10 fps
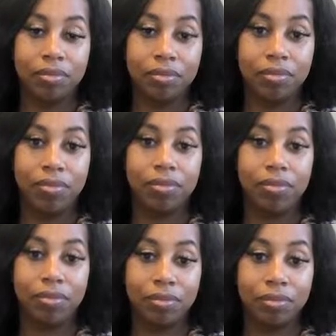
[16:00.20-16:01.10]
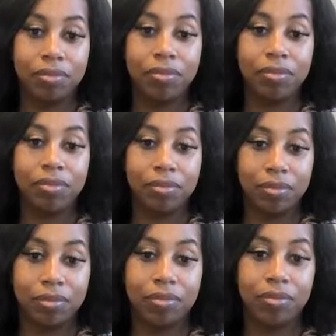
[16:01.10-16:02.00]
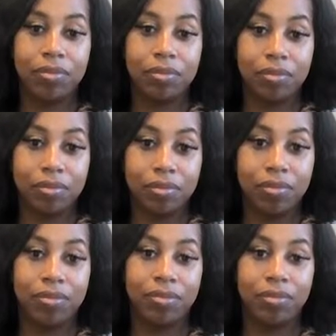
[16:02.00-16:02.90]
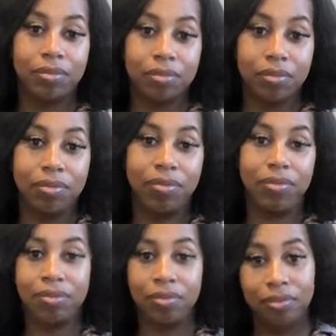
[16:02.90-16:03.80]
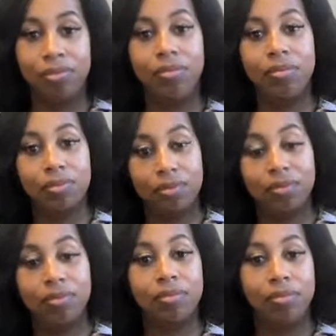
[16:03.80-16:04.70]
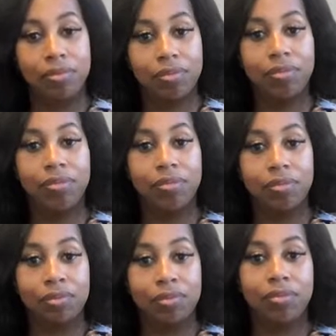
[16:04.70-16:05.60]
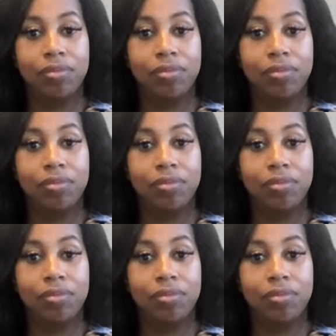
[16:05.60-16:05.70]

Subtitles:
The person shown says nothing.